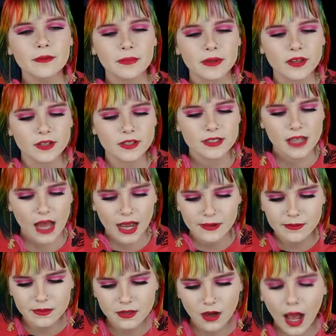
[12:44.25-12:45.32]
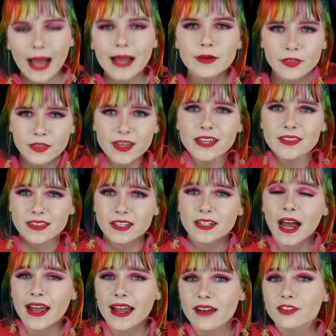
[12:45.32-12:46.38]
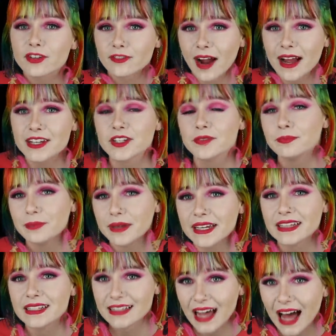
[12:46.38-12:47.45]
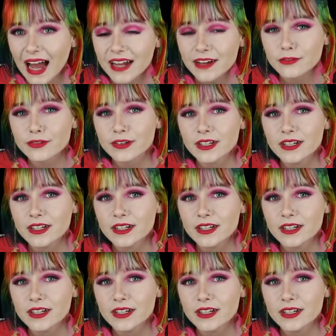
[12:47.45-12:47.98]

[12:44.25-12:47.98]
Because I think that I have a right to be alive.